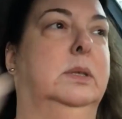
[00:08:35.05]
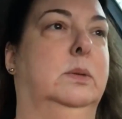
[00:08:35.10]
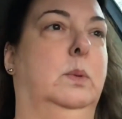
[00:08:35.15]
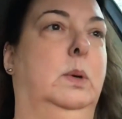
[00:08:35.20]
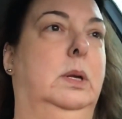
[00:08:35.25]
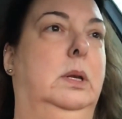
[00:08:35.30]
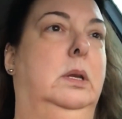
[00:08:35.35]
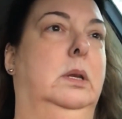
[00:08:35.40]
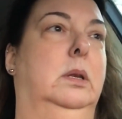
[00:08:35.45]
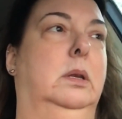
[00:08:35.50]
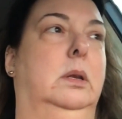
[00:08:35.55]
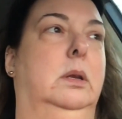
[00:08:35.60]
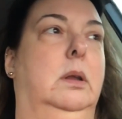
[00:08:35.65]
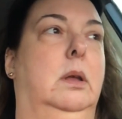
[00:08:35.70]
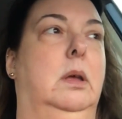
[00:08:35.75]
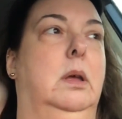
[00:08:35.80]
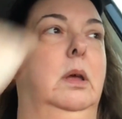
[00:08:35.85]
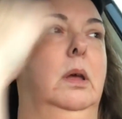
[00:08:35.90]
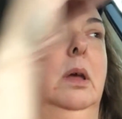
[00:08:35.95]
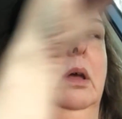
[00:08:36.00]
this one,
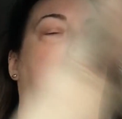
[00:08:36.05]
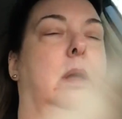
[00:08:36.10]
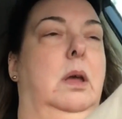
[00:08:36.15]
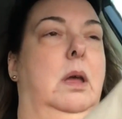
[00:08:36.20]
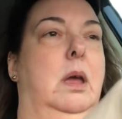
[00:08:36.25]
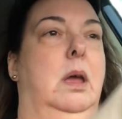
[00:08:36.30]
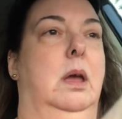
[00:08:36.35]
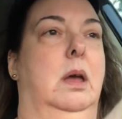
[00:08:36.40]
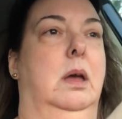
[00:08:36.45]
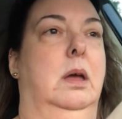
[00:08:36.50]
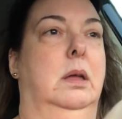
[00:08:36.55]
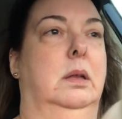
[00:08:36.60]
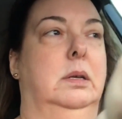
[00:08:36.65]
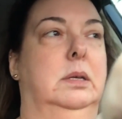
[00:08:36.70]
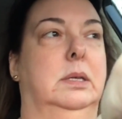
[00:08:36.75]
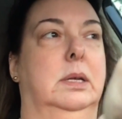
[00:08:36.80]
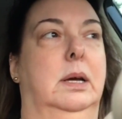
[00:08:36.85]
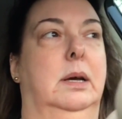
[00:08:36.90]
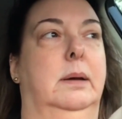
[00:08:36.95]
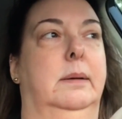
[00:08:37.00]

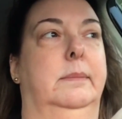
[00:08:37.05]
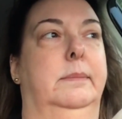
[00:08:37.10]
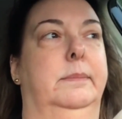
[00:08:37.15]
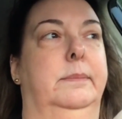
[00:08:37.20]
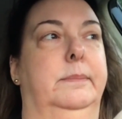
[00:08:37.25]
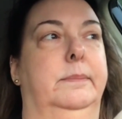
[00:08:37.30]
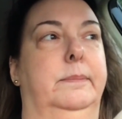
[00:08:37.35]
and um,